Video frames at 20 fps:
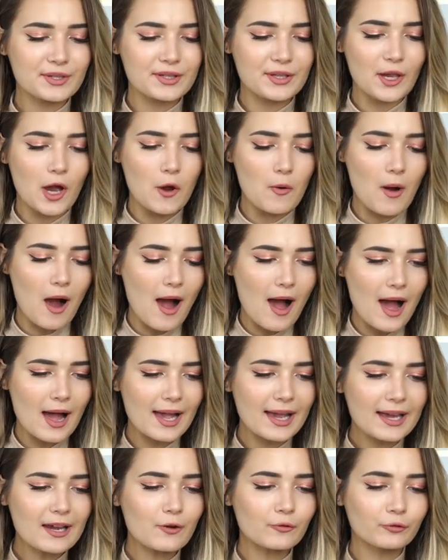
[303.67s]
So
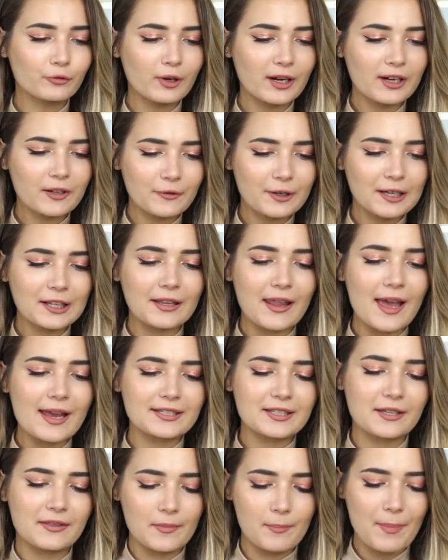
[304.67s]
I really, really
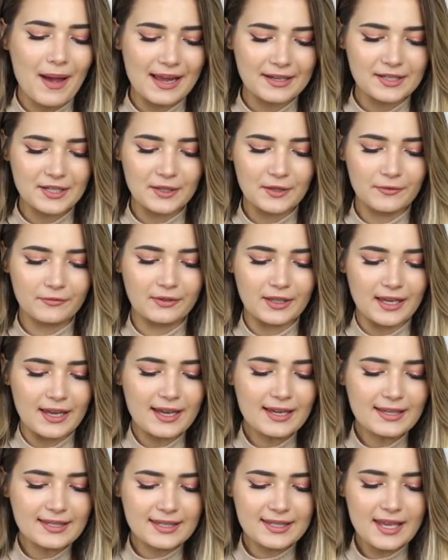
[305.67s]
liked the pattern of
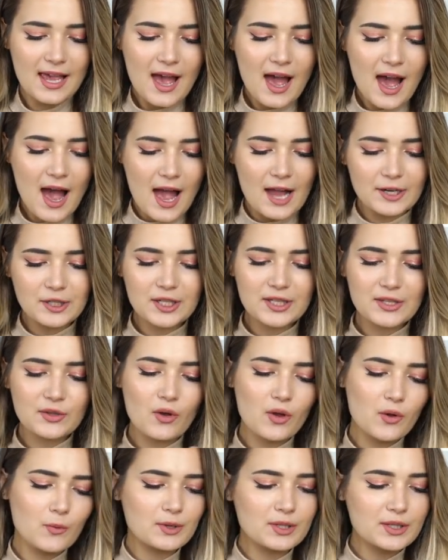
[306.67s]
this. I just
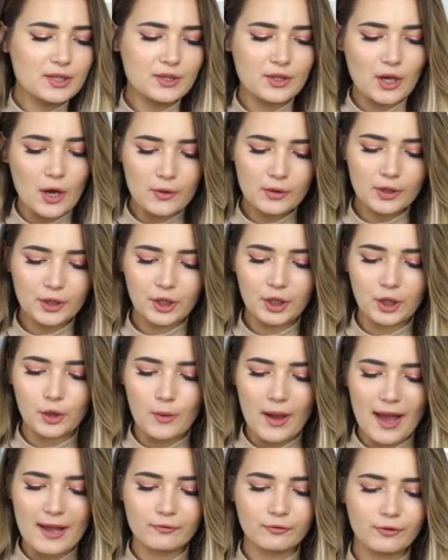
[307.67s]
thought it was so
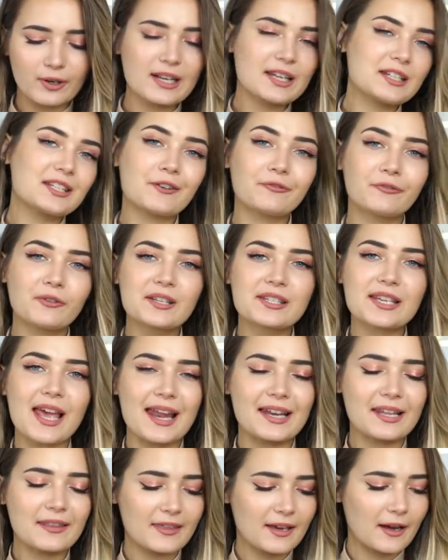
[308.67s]
cute and really different to
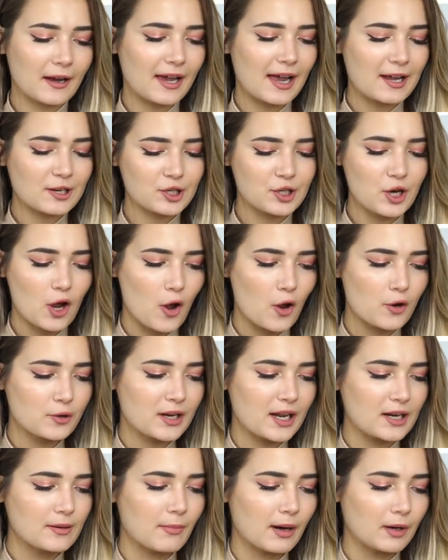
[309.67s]
anything I actually
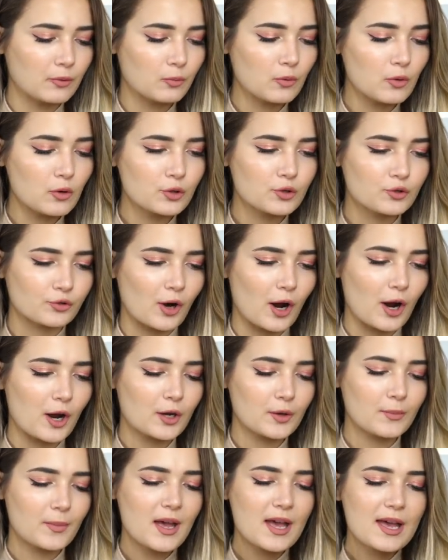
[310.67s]
own in my
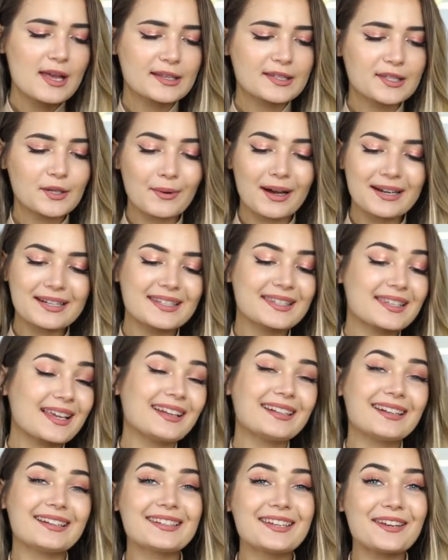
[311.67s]
wardrobe. So I
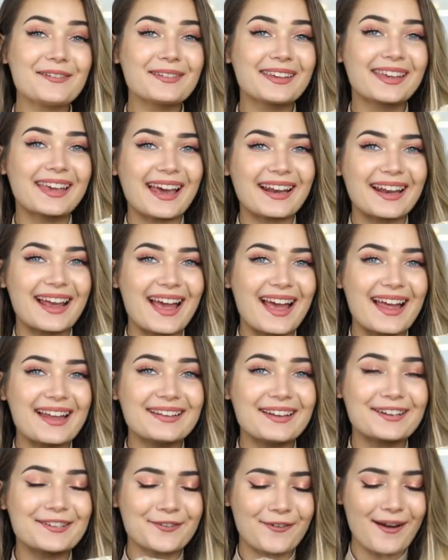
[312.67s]
decided to get it
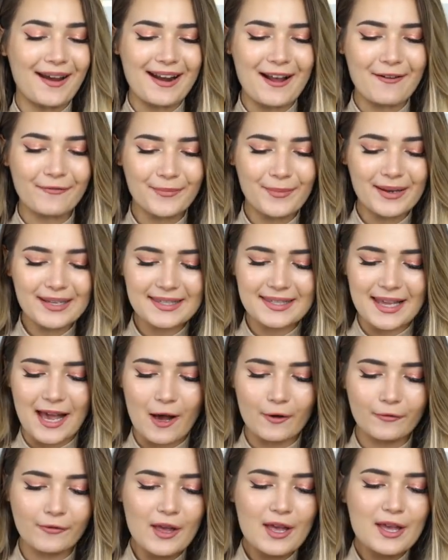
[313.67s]
and try it out for
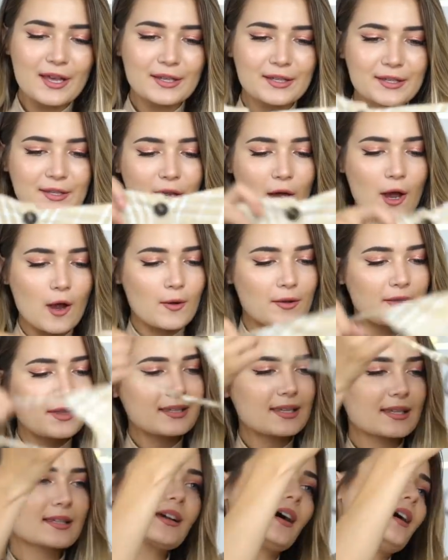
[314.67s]
myself. So
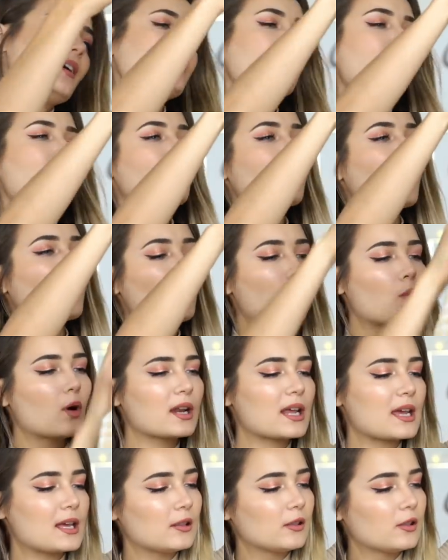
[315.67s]
this is kind of
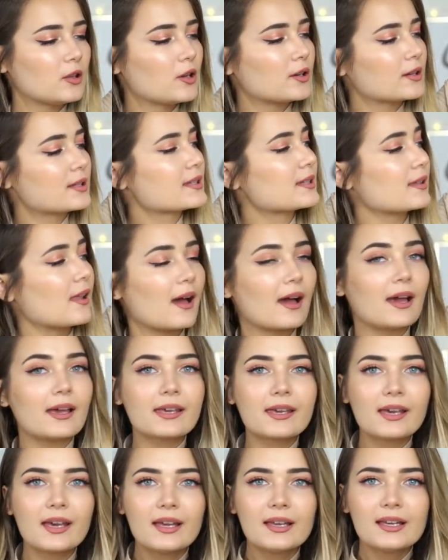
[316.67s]
what it looks
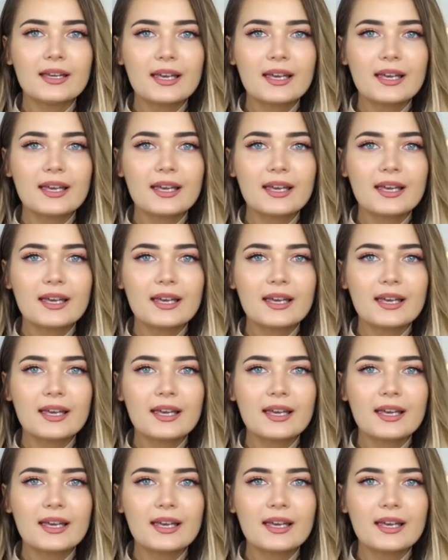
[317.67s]
like.